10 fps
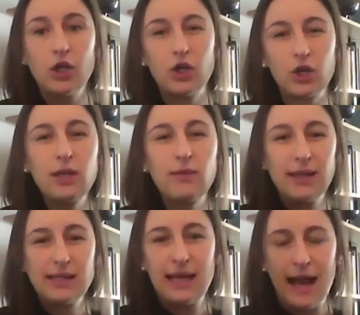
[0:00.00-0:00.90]
Your lien
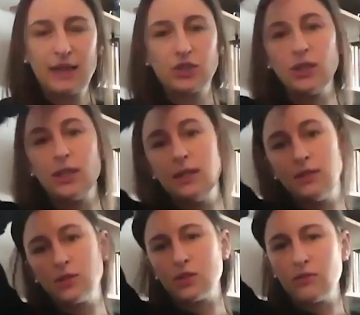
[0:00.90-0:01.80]
rights can
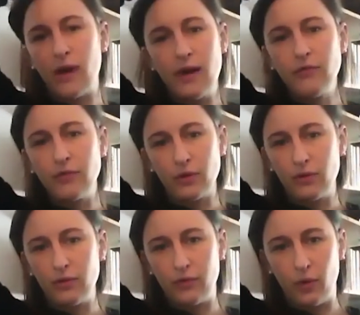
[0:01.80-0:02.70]
actually survive
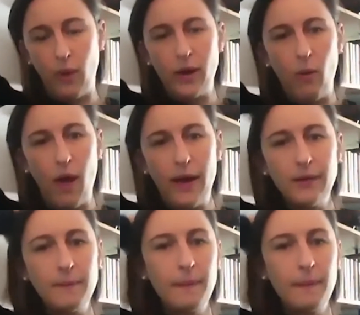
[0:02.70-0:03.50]
for quite a while.